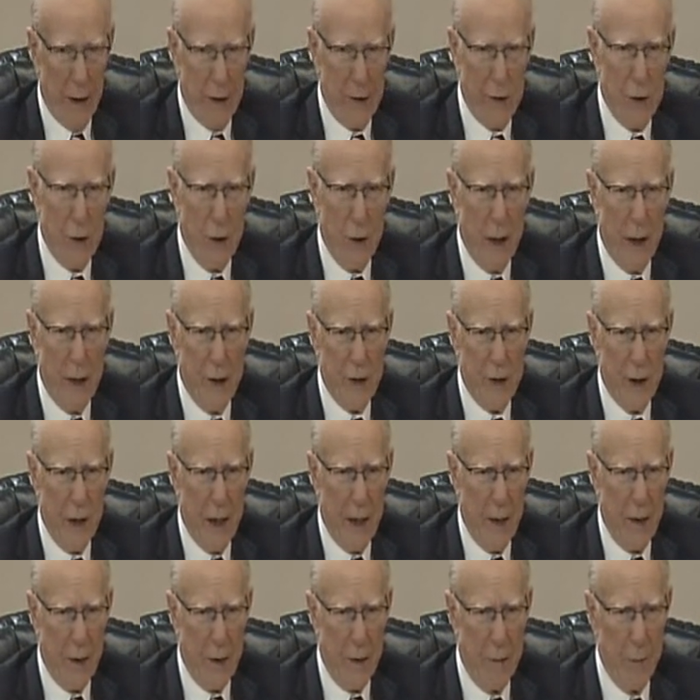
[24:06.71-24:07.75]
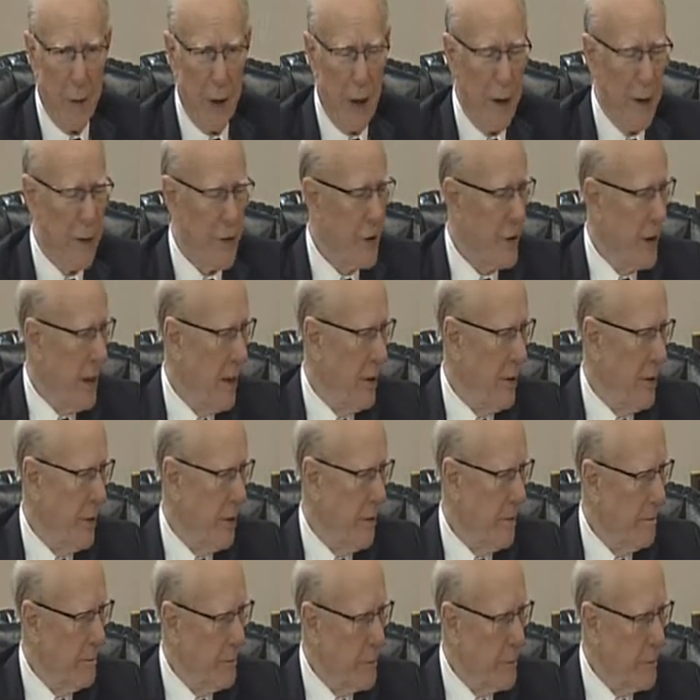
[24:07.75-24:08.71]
And so I signed it, but I signed it